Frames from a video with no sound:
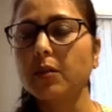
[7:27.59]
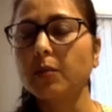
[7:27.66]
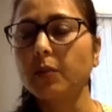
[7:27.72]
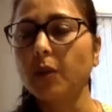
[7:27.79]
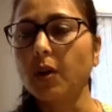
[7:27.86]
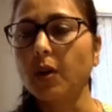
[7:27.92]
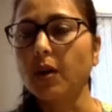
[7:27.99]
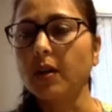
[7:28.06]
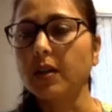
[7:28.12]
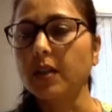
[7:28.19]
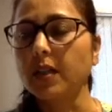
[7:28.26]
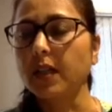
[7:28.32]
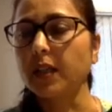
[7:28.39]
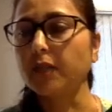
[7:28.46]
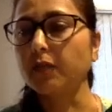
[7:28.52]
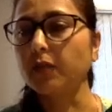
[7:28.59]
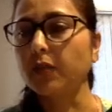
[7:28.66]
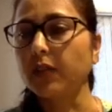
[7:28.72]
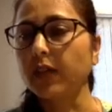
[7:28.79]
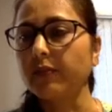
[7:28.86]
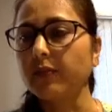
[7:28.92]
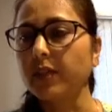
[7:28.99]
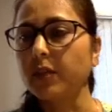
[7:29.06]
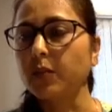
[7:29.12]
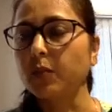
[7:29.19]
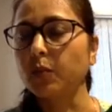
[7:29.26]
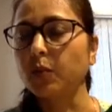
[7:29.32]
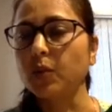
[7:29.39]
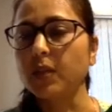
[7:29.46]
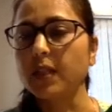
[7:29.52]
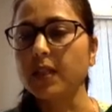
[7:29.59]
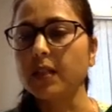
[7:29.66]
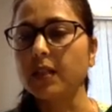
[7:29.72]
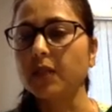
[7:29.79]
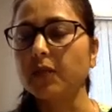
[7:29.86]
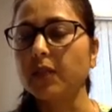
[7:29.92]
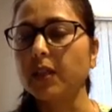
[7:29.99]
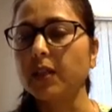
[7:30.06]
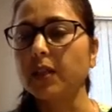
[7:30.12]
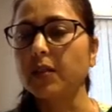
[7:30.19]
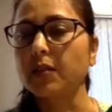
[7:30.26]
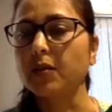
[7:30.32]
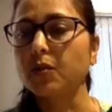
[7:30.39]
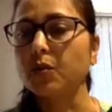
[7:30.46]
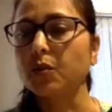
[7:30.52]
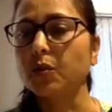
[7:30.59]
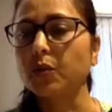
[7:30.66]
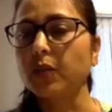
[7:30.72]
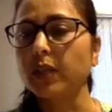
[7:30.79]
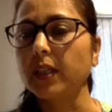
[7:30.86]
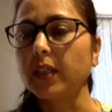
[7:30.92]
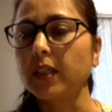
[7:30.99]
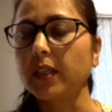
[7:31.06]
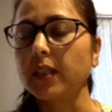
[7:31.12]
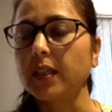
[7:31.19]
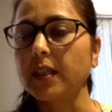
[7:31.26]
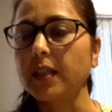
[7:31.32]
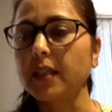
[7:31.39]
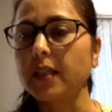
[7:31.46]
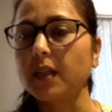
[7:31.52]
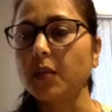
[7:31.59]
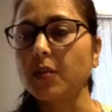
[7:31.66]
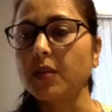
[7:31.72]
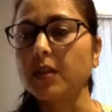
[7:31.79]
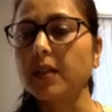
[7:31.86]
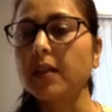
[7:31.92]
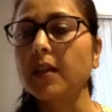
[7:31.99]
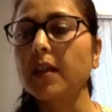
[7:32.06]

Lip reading: blogs, infographics, polls and survey, story, reels, carousel.